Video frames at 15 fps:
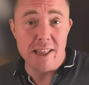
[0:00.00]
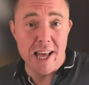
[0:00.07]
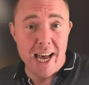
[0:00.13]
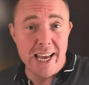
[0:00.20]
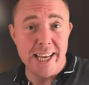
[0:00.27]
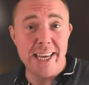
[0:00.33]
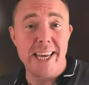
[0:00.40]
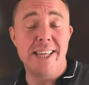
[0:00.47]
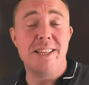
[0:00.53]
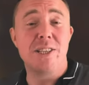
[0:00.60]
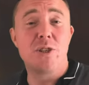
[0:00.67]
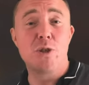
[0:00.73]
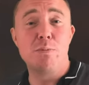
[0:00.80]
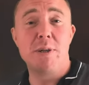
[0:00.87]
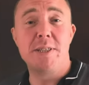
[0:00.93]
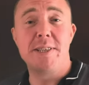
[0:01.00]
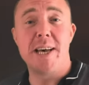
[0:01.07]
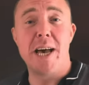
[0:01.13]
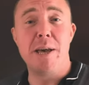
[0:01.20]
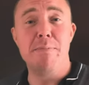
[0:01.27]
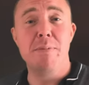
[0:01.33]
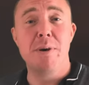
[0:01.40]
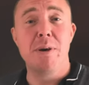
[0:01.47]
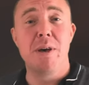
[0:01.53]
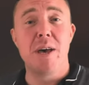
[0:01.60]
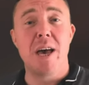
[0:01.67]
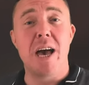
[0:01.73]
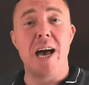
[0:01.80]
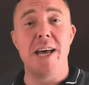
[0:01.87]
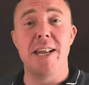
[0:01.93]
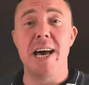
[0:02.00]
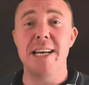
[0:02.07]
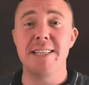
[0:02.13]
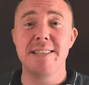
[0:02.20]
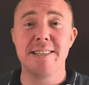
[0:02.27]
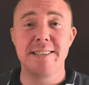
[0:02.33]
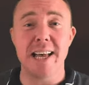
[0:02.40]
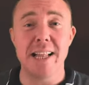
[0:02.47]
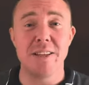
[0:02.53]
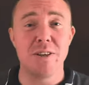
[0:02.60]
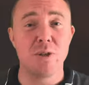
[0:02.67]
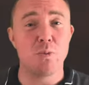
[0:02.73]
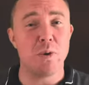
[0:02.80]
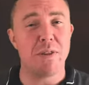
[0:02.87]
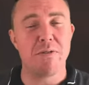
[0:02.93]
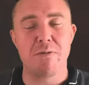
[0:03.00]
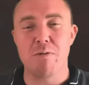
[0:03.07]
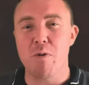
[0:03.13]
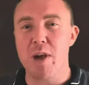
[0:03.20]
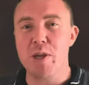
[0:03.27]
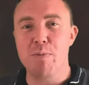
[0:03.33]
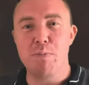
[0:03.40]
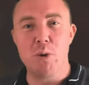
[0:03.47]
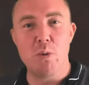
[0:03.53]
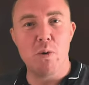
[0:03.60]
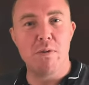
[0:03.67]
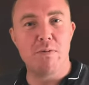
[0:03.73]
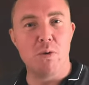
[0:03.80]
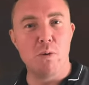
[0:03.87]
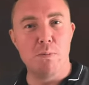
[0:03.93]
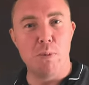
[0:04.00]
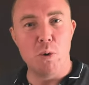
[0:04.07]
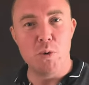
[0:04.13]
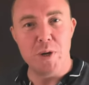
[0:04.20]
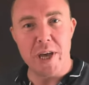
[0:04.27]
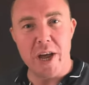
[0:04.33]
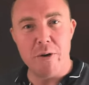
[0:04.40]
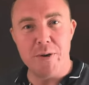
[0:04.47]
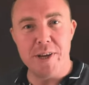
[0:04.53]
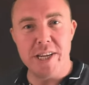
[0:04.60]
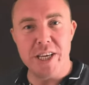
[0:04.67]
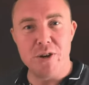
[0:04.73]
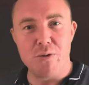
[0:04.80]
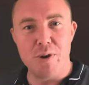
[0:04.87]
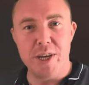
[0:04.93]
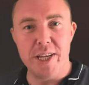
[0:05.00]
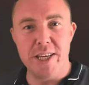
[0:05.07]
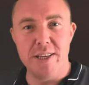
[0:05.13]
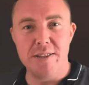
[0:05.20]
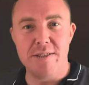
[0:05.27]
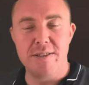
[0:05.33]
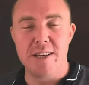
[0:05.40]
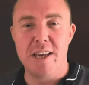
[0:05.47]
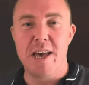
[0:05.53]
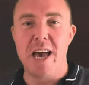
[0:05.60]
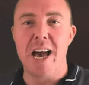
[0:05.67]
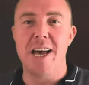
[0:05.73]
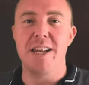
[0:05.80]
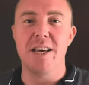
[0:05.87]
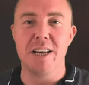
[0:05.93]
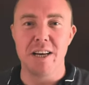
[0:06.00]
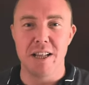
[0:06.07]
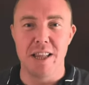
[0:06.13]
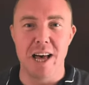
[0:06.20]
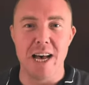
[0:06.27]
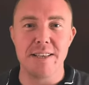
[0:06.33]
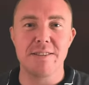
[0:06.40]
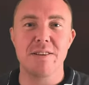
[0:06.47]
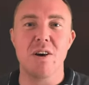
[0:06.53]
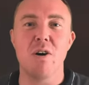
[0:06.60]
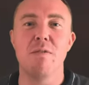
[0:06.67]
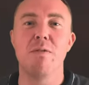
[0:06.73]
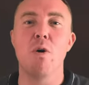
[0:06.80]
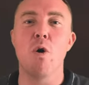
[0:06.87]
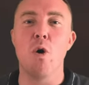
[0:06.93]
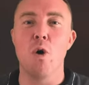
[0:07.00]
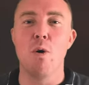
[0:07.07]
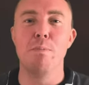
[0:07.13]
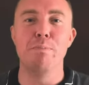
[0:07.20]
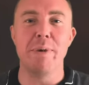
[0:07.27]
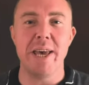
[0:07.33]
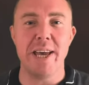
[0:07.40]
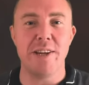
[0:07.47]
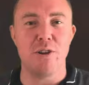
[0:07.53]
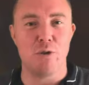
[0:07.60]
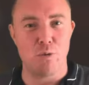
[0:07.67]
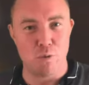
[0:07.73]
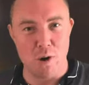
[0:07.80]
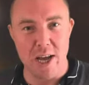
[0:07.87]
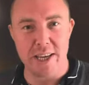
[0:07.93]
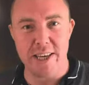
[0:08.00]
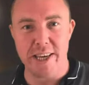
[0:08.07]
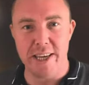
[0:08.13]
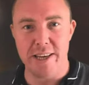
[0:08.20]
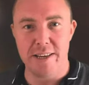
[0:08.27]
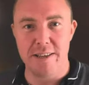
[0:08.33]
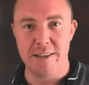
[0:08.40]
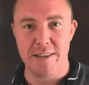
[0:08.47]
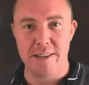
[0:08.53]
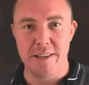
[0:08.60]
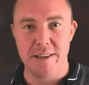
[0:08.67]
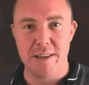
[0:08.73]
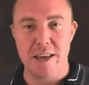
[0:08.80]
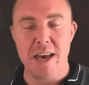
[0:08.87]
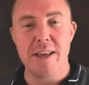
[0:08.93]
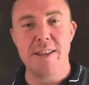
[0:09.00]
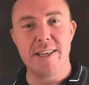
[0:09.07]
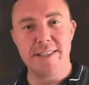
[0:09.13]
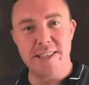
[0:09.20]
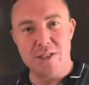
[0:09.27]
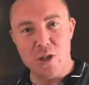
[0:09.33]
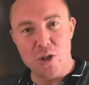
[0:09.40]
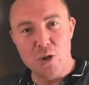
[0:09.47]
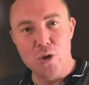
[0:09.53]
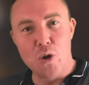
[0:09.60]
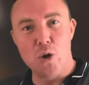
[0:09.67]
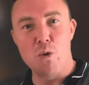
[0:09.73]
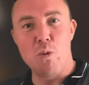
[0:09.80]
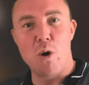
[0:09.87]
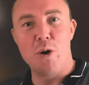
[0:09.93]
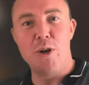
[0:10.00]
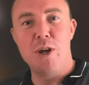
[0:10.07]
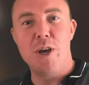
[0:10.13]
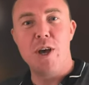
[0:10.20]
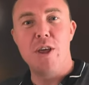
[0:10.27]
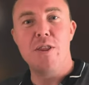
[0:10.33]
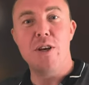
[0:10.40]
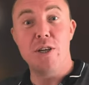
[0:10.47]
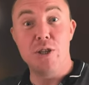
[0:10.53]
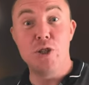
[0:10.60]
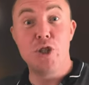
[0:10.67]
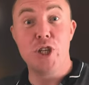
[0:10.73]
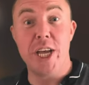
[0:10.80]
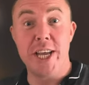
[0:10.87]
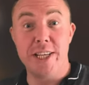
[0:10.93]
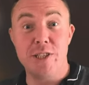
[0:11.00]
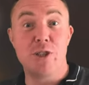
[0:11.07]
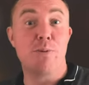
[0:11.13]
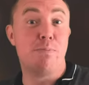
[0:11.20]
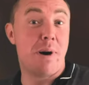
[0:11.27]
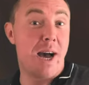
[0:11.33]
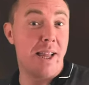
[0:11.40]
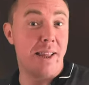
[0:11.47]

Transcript: like, in the summertime, a nice salad with fresh, beautiful Bulgarian ingredients and a glass of homemade rakia. This is another one that has changed my